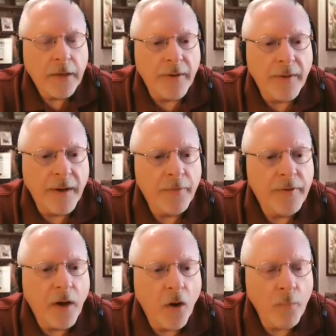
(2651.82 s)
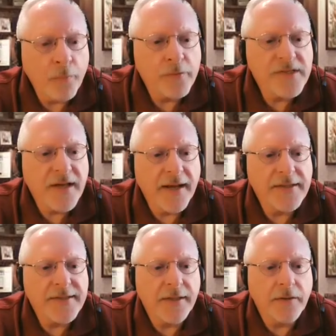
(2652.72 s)
remember the hope
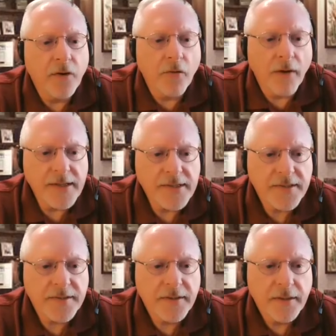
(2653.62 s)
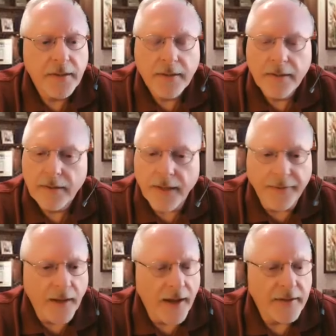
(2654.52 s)
resides in christ
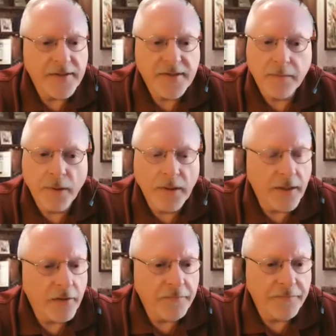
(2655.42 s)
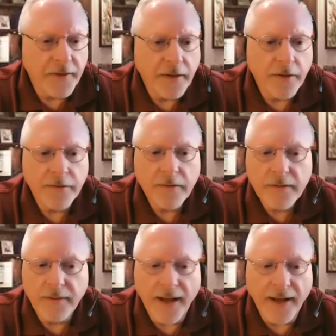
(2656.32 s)
and not in some political figure
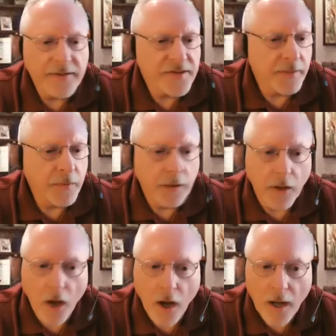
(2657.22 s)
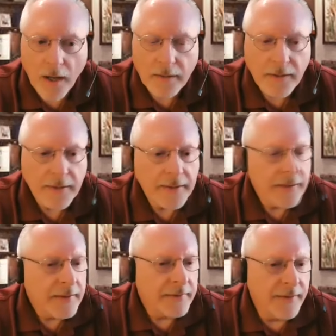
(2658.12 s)
not in some law
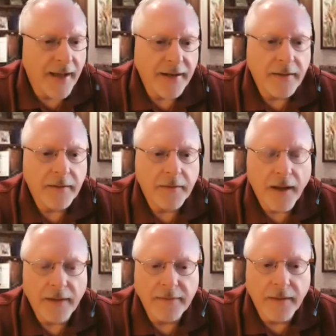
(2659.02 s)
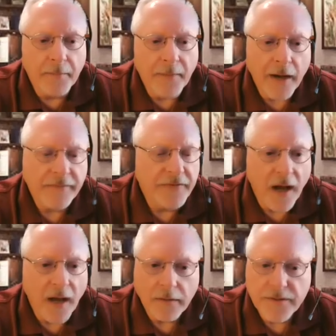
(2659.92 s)
not in a, a, amount of
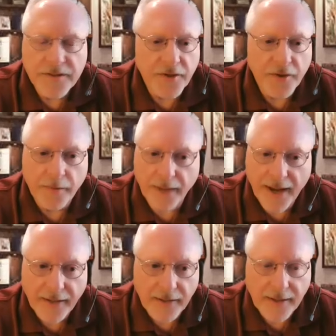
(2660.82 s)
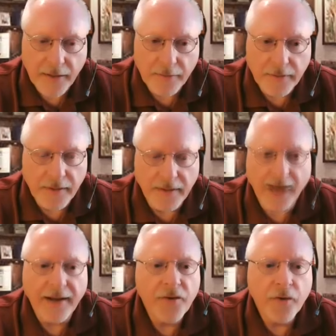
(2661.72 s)
dollars in your bank account,
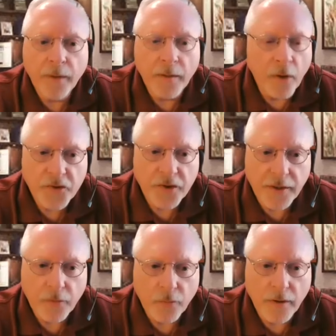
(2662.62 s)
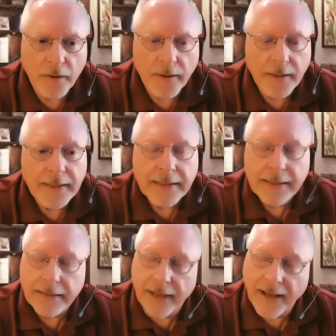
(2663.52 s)
not in your promotion at work,
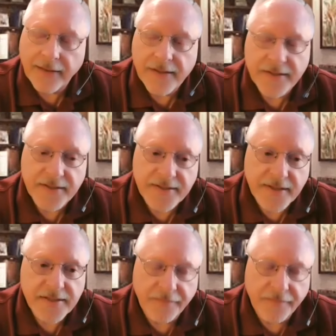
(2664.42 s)
mm-hmm. not in the success